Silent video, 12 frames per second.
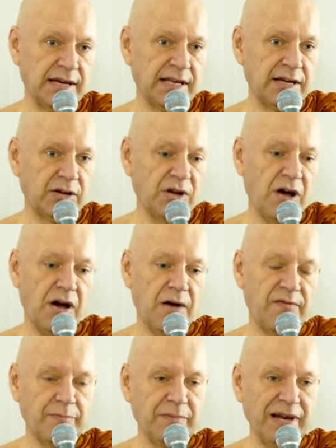Got
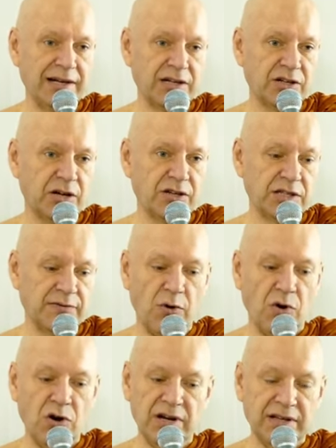500,000 tons of
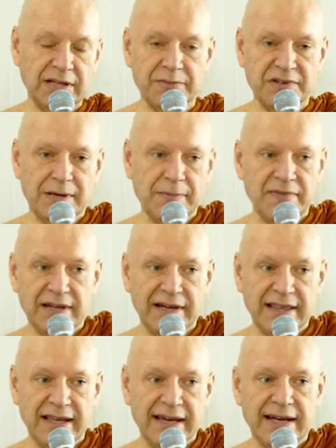oil in them or something
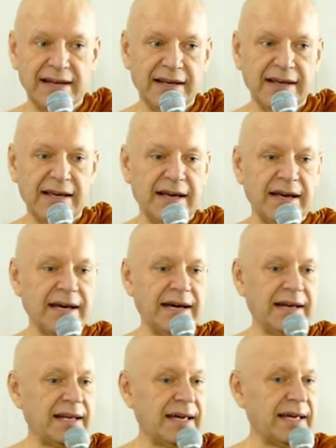like that.
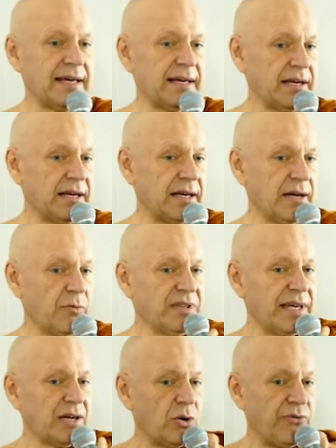And they, when
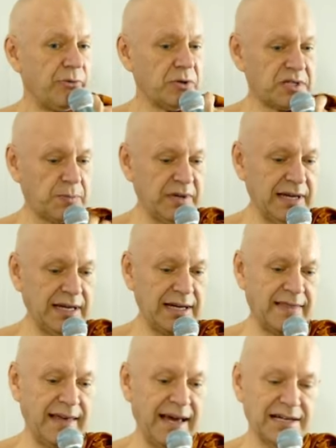they go full speed,
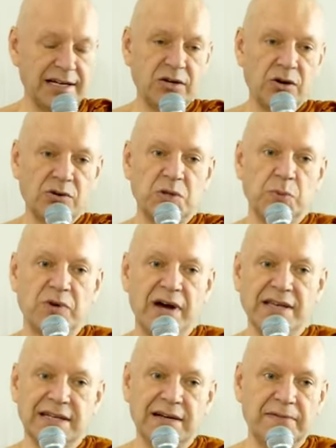and they actually go
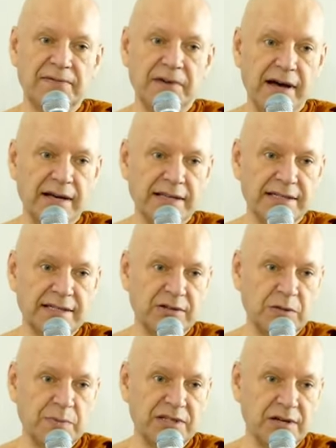surprisingly fast
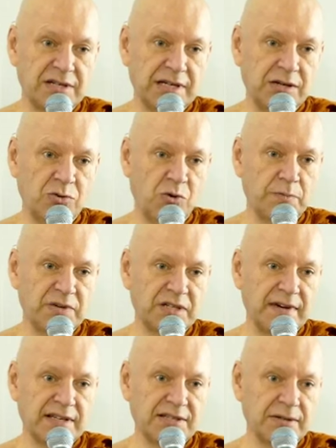to be such enormous
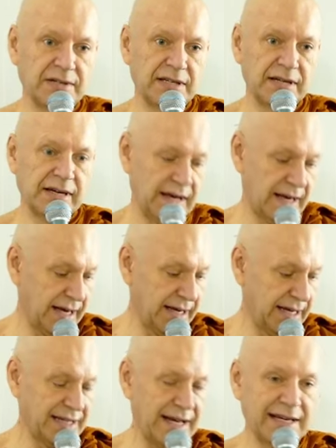vessels,
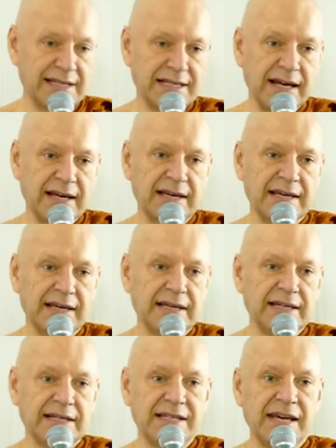it takes like
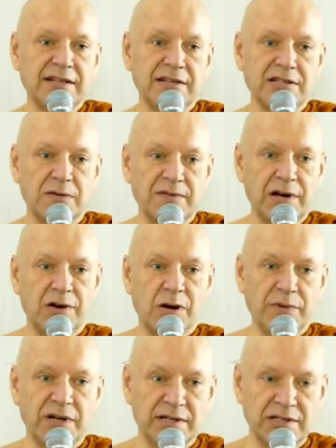tens of
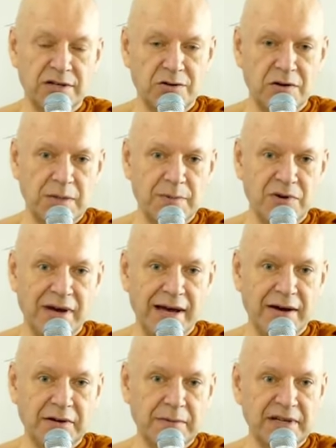kilometers to turn them
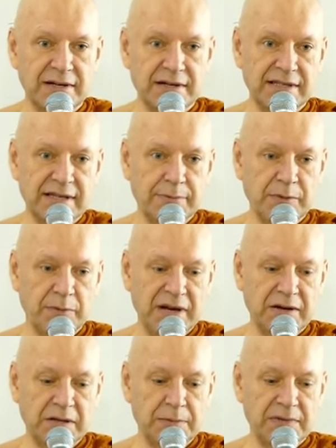around because the
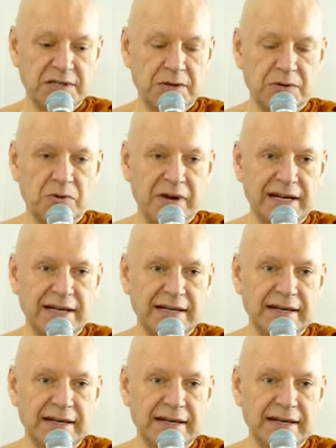momentum is so great.